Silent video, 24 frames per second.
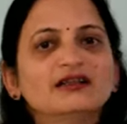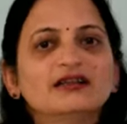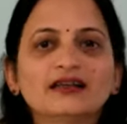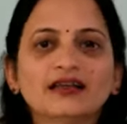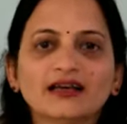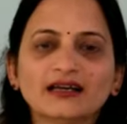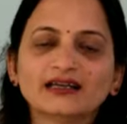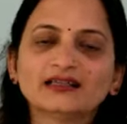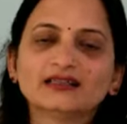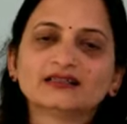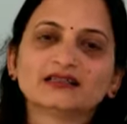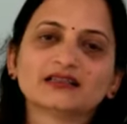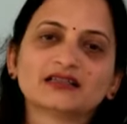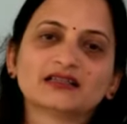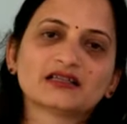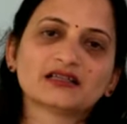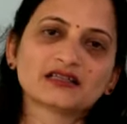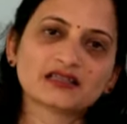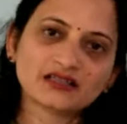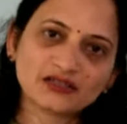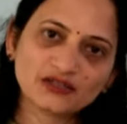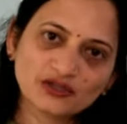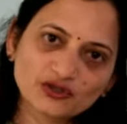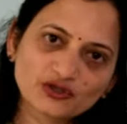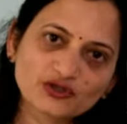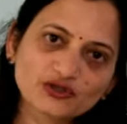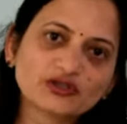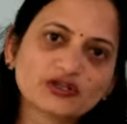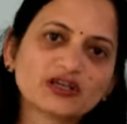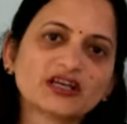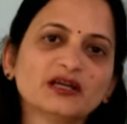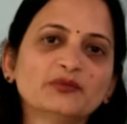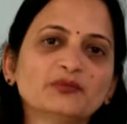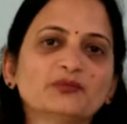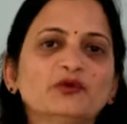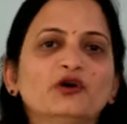Like this, you should
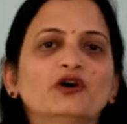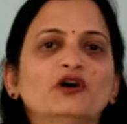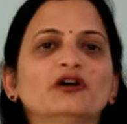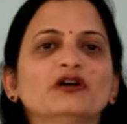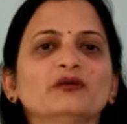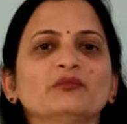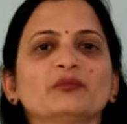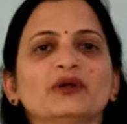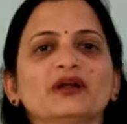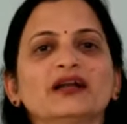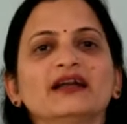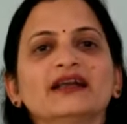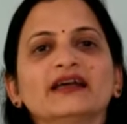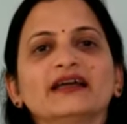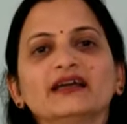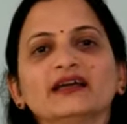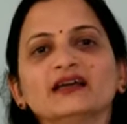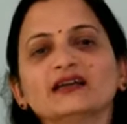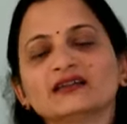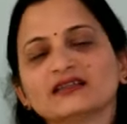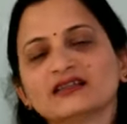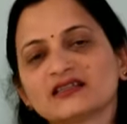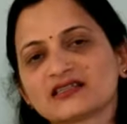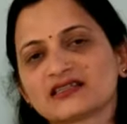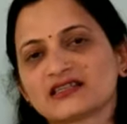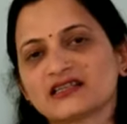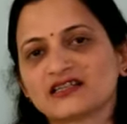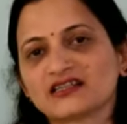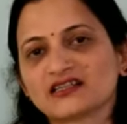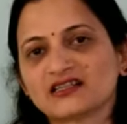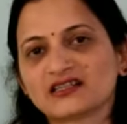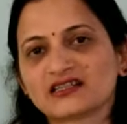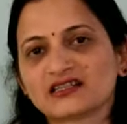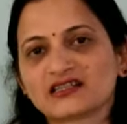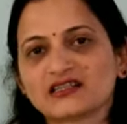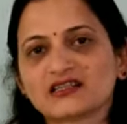keep on building the
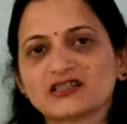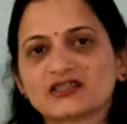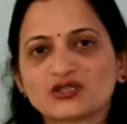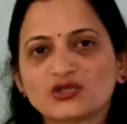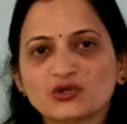sentences